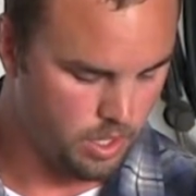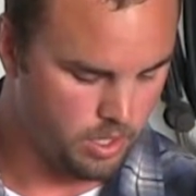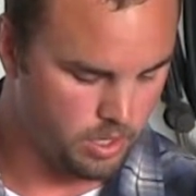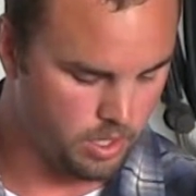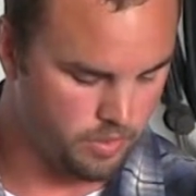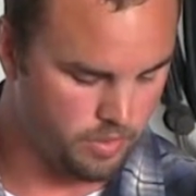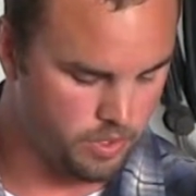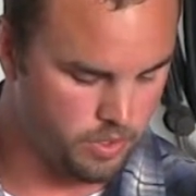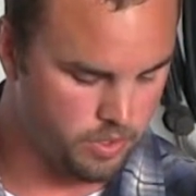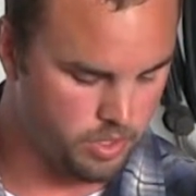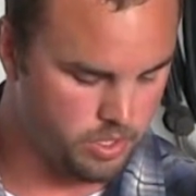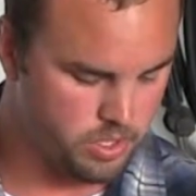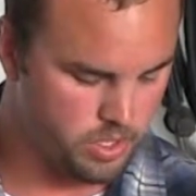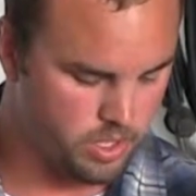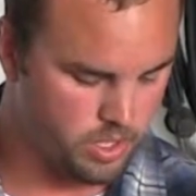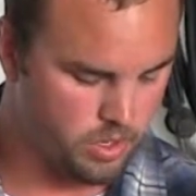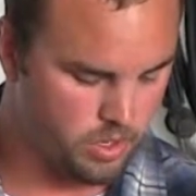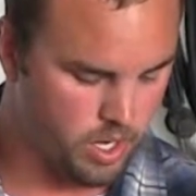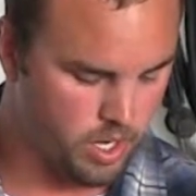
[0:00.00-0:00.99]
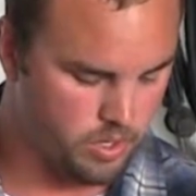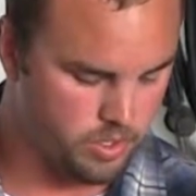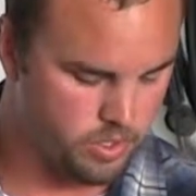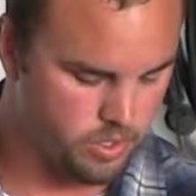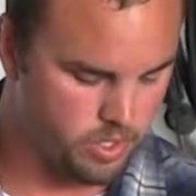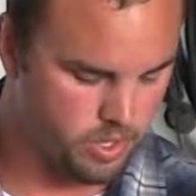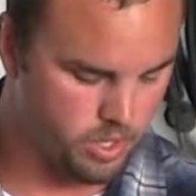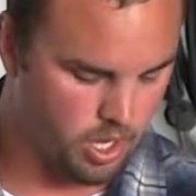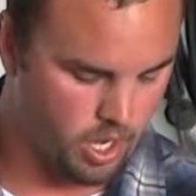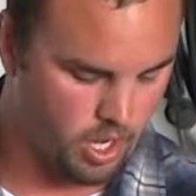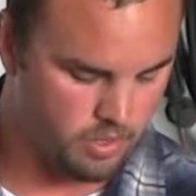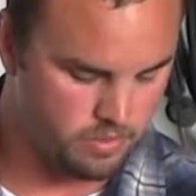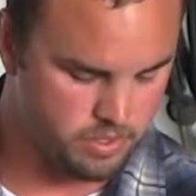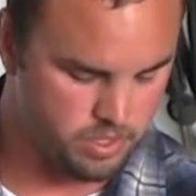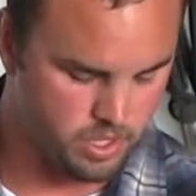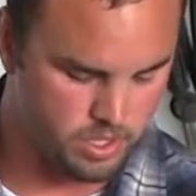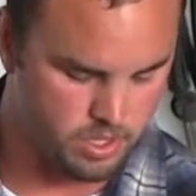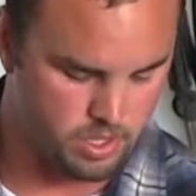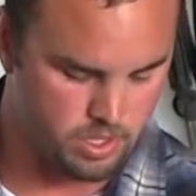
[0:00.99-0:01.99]
Living roots in the ground during the
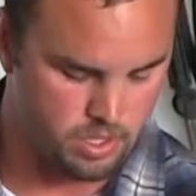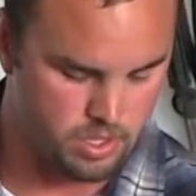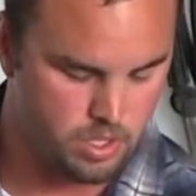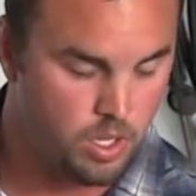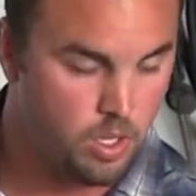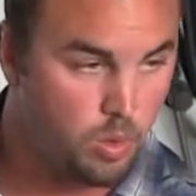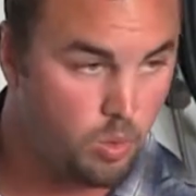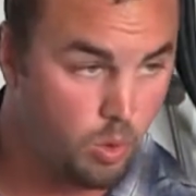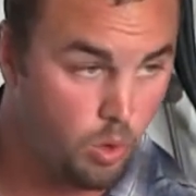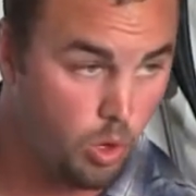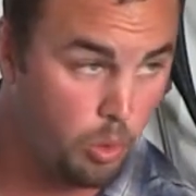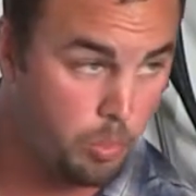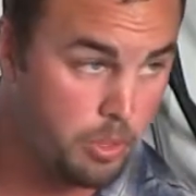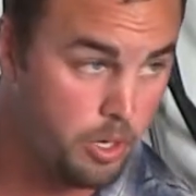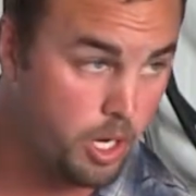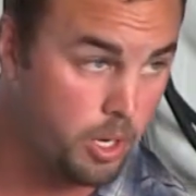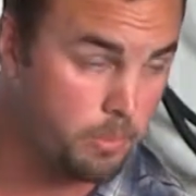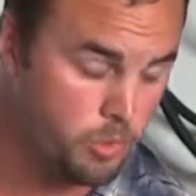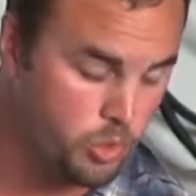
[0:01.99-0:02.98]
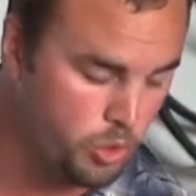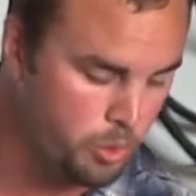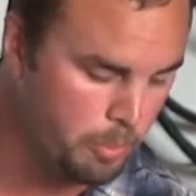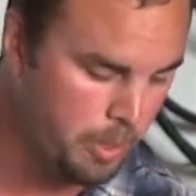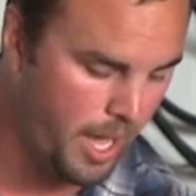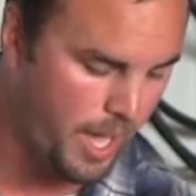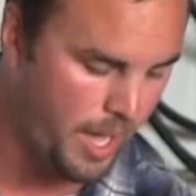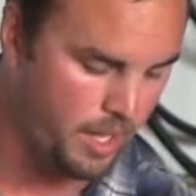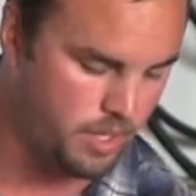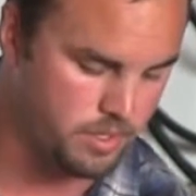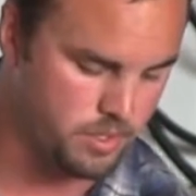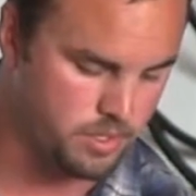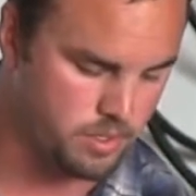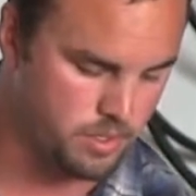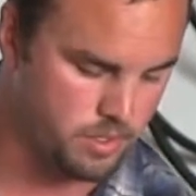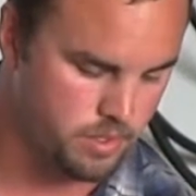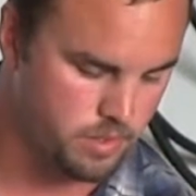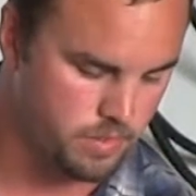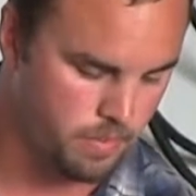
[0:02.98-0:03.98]
off-season will open up new paths
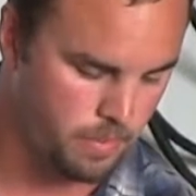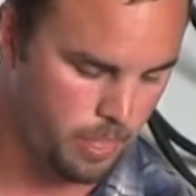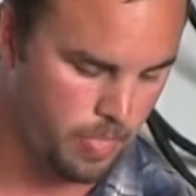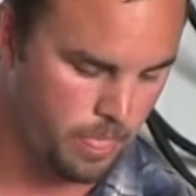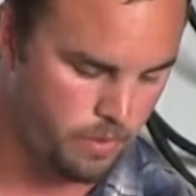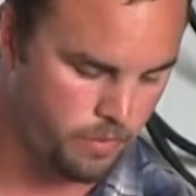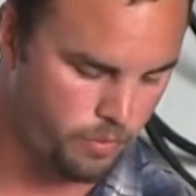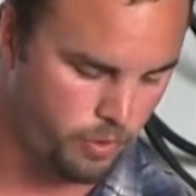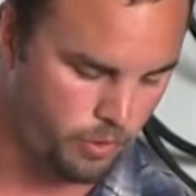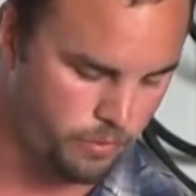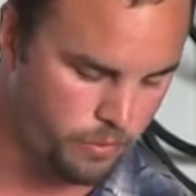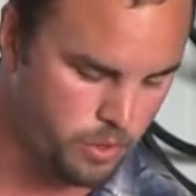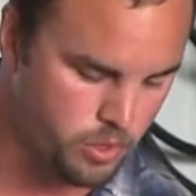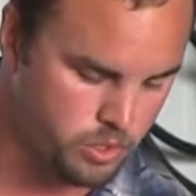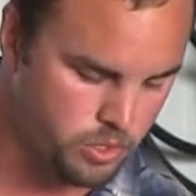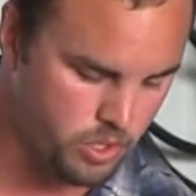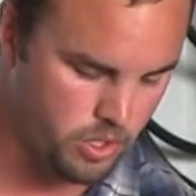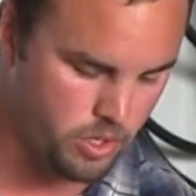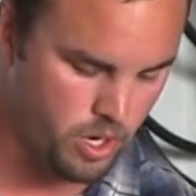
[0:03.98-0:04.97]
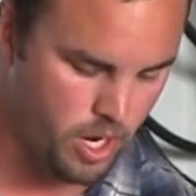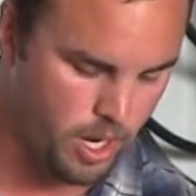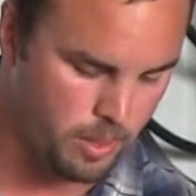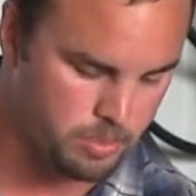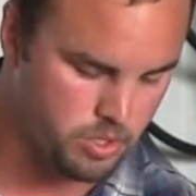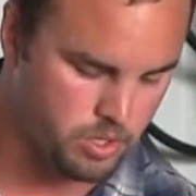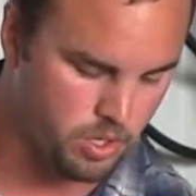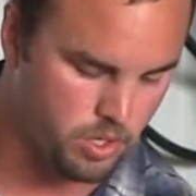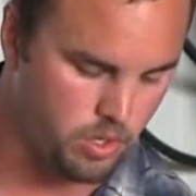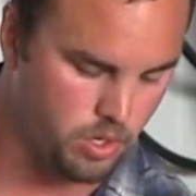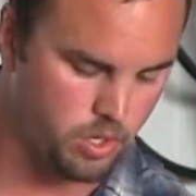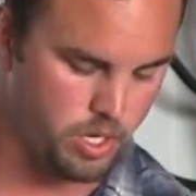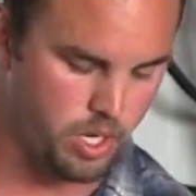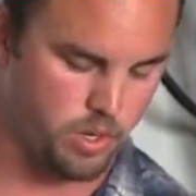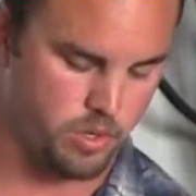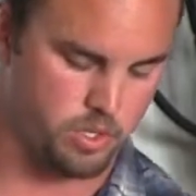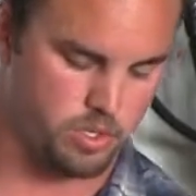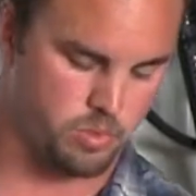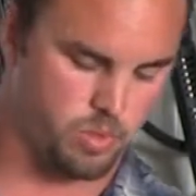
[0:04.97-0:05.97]
for future crops to grow
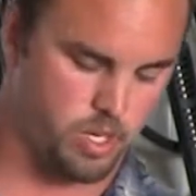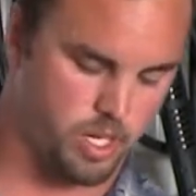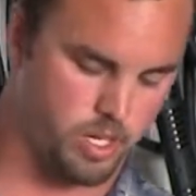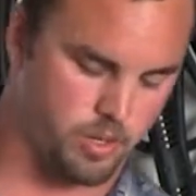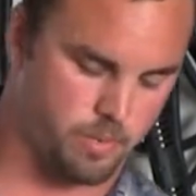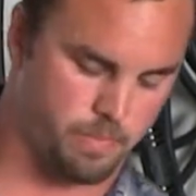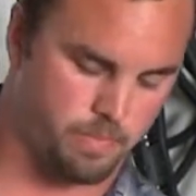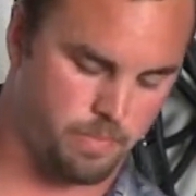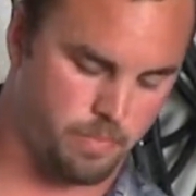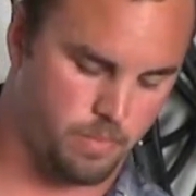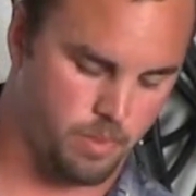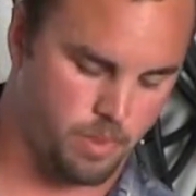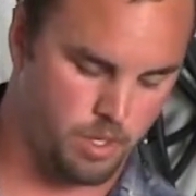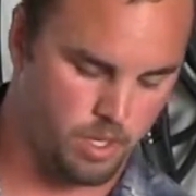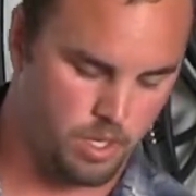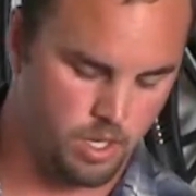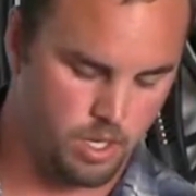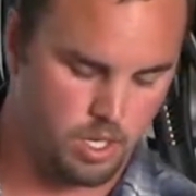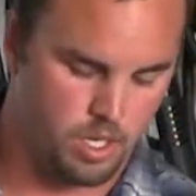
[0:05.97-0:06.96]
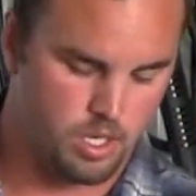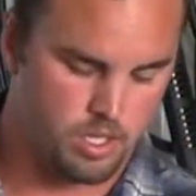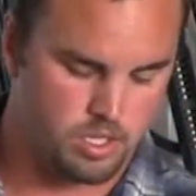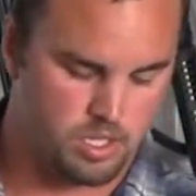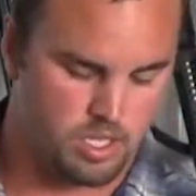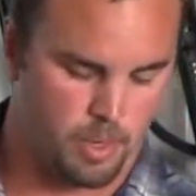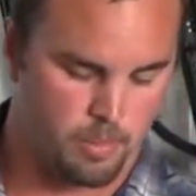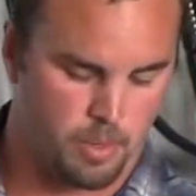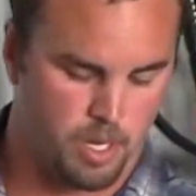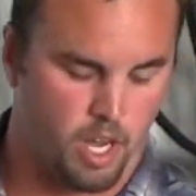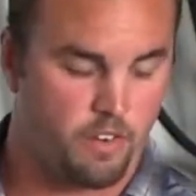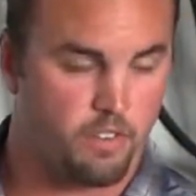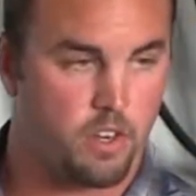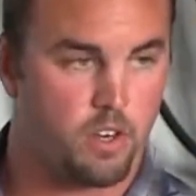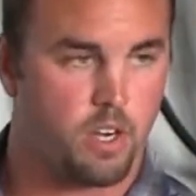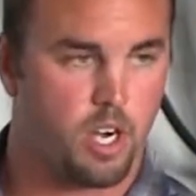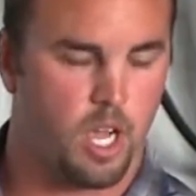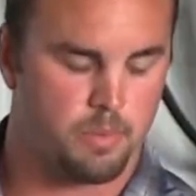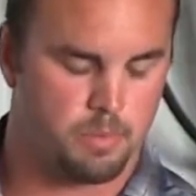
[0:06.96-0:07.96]
down as well. Some cover
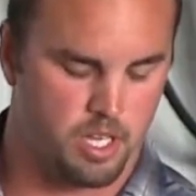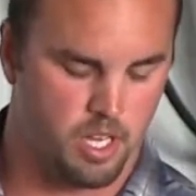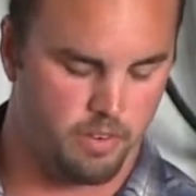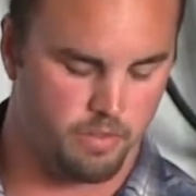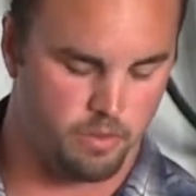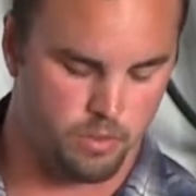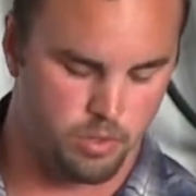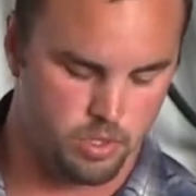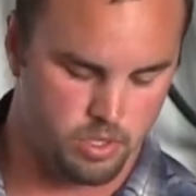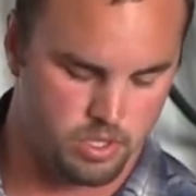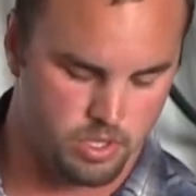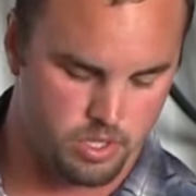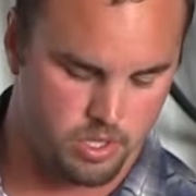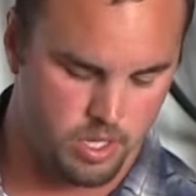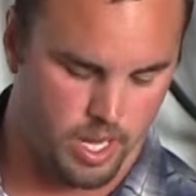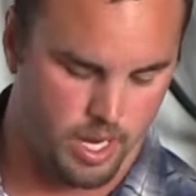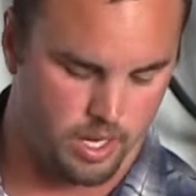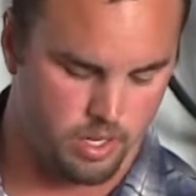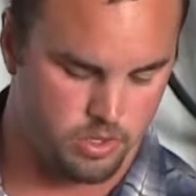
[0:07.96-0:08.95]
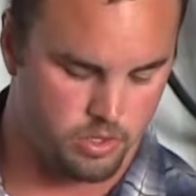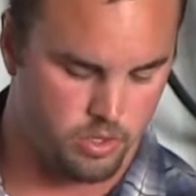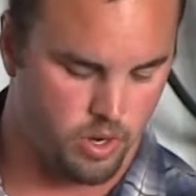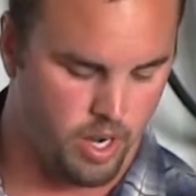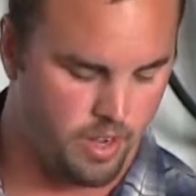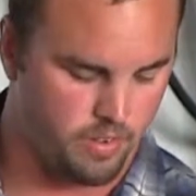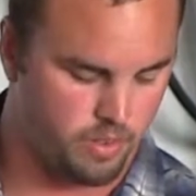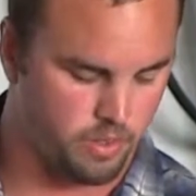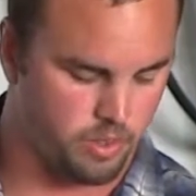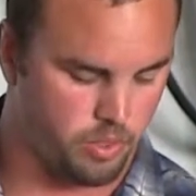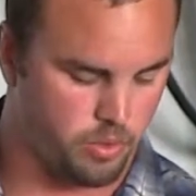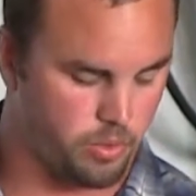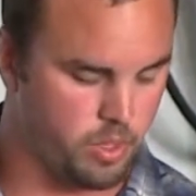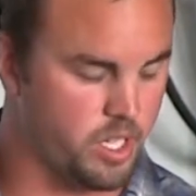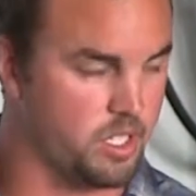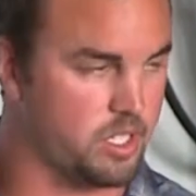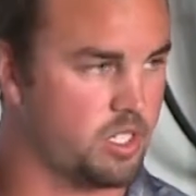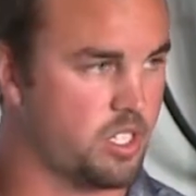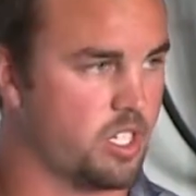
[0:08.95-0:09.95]
crops have roots that travel 3
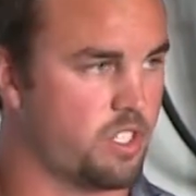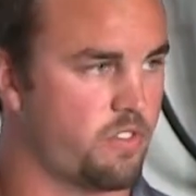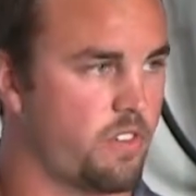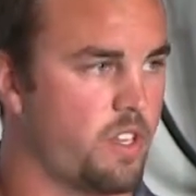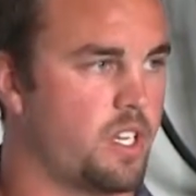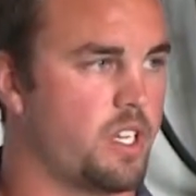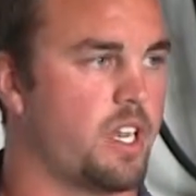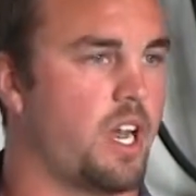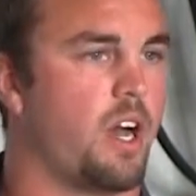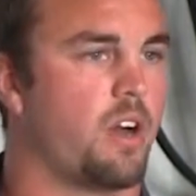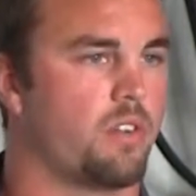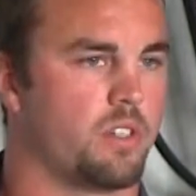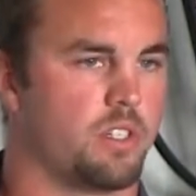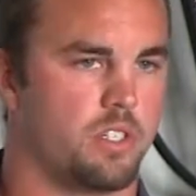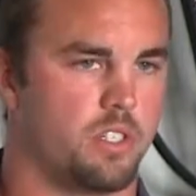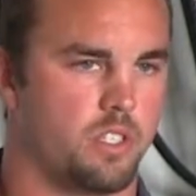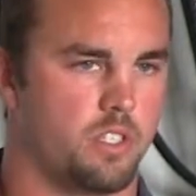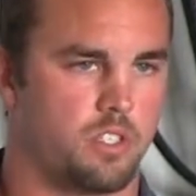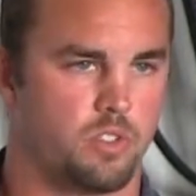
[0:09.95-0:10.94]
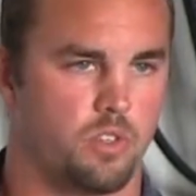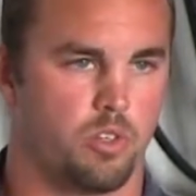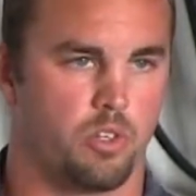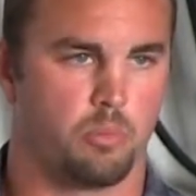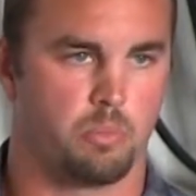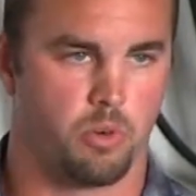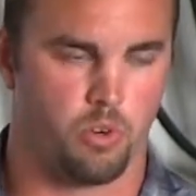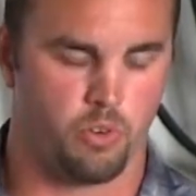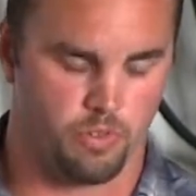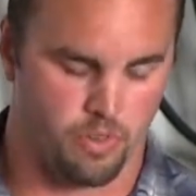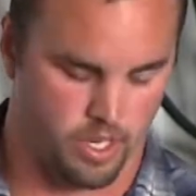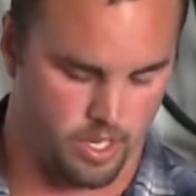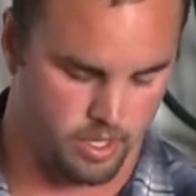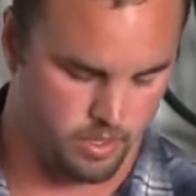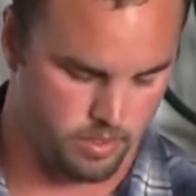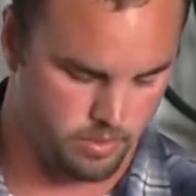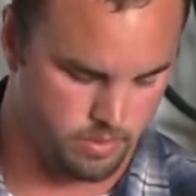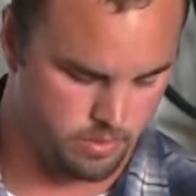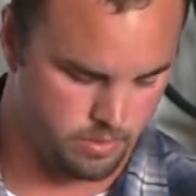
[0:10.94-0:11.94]
to 6 feet down into the soil
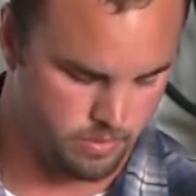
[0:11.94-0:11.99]
profile.